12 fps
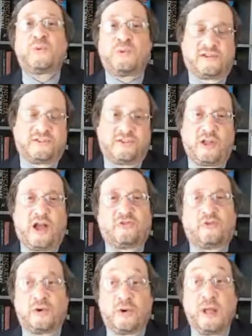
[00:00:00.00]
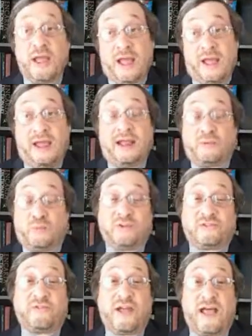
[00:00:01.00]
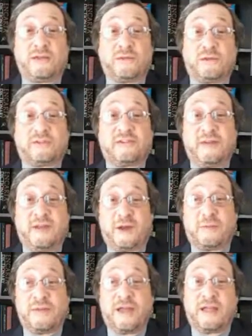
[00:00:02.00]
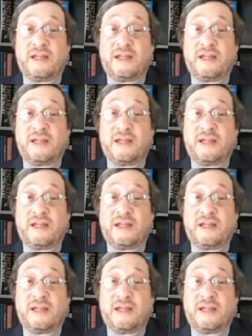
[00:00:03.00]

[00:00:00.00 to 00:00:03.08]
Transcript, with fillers: what's not true, and what's valuable to him.